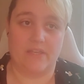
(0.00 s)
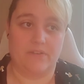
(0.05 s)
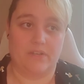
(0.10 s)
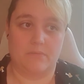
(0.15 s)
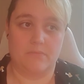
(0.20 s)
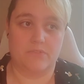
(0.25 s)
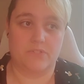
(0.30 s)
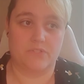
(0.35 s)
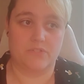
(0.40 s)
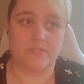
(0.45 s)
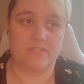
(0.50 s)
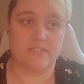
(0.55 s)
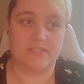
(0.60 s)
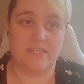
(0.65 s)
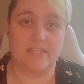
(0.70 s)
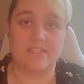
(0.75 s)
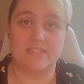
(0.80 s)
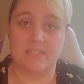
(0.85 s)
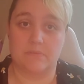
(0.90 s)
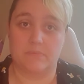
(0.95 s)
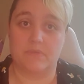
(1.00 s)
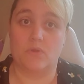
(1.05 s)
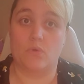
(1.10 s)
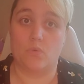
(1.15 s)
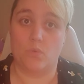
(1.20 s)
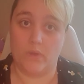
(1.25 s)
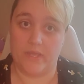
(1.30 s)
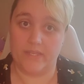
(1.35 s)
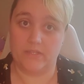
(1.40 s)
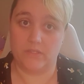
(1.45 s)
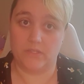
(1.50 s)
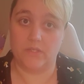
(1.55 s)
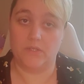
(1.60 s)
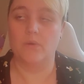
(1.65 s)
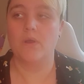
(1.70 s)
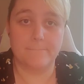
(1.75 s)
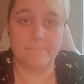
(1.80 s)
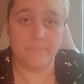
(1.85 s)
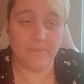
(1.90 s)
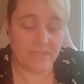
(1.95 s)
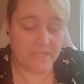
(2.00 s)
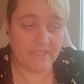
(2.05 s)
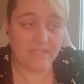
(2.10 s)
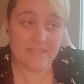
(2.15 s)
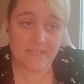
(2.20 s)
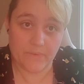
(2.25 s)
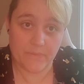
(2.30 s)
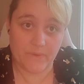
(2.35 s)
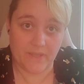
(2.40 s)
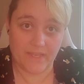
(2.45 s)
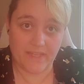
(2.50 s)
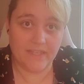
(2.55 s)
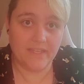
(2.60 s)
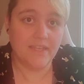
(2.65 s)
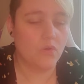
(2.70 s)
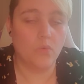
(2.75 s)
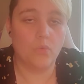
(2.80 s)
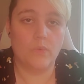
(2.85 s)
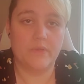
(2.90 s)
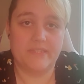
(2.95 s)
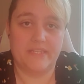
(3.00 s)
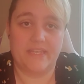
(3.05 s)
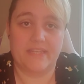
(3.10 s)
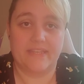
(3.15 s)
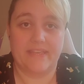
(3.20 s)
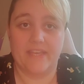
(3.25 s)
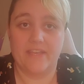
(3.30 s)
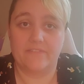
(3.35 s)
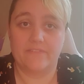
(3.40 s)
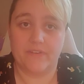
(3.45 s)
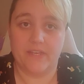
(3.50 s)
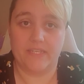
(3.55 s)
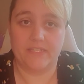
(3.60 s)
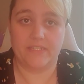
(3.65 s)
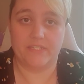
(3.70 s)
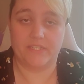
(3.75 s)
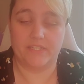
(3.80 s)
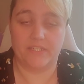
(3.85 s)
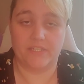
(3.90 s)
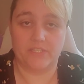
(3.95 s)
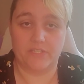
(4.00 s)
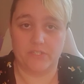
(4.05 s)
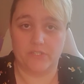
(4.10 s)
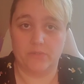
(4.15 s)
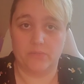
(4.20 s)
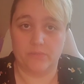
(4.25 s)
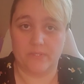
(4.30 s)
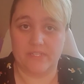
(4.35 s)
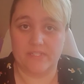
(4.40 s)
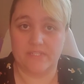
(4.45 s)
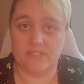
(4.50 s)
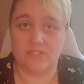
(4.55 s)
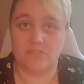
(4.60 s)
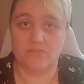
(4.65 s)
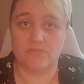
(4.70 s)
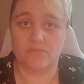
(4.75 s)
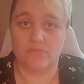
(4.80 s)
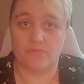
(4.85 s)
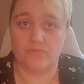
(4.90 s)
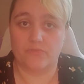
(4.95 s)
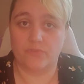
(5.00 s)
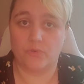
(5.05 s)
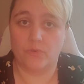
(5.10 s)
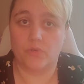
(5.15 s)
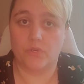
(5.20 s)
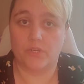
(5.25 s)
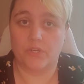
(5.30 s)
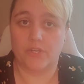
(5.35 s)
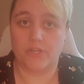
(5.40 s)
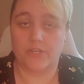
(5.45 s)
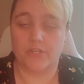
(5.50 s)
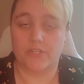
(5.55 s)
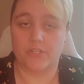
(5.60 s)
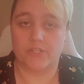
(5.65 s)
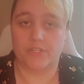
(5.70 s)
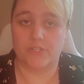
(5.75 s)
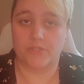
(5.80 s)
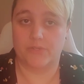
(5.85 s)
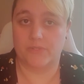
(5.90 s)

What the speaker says: I'm sure it's like dipping way low. But anyway, when they can't find a good reason for you